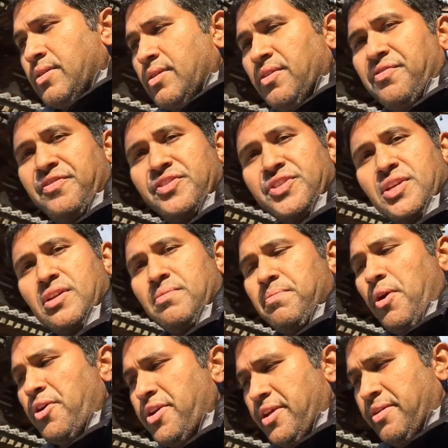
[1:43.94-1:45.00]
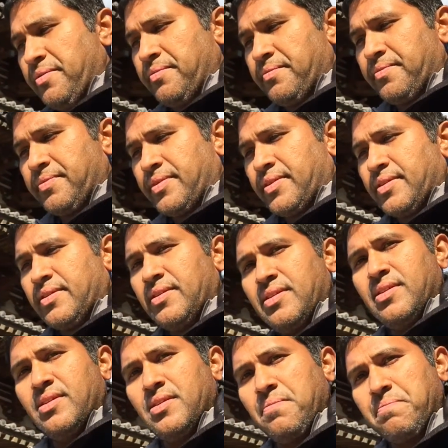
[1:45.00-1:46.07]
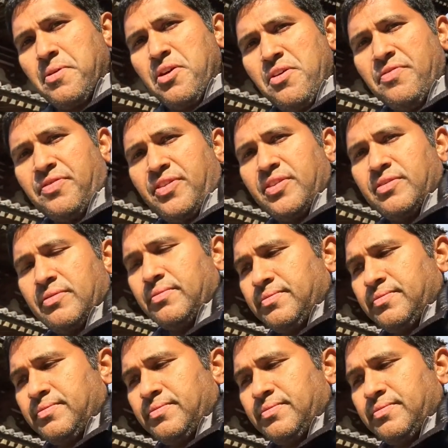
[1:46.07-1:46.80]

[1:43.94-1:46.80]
the physical body, the birth